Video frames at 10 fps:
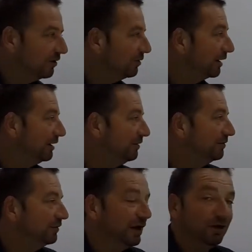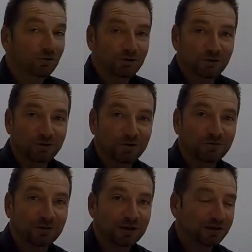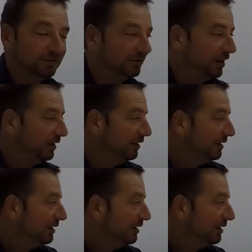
I'm lucky today, or you guys are lucky today,